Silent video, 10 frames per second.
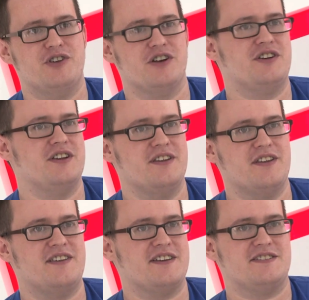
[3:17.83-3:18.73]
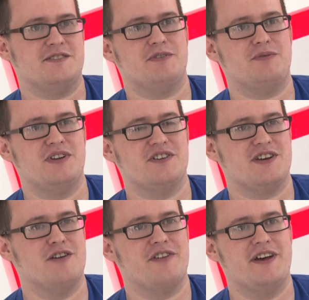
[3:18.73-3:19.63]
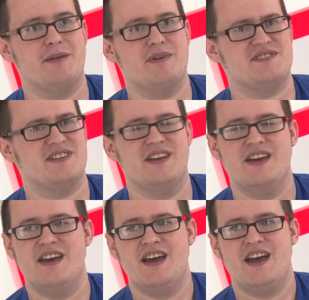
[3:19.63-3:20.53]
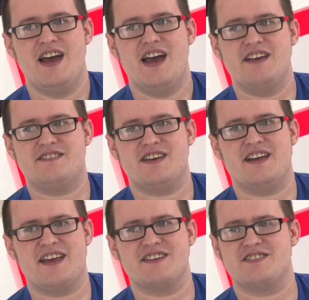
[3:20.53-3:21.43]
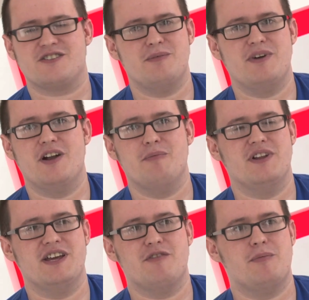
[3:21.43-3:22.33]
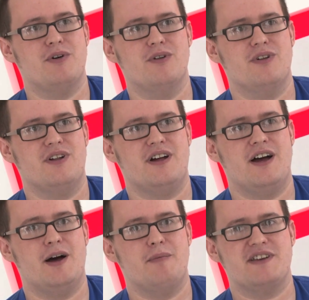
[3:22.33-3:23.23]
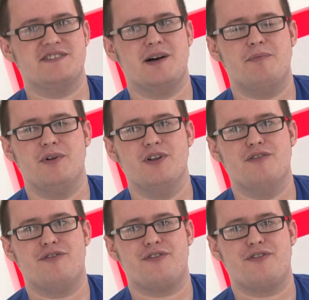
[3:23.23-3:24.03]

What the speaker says: judging the distance between yourself and enemies, and I think it's just going to be an unbelievable example of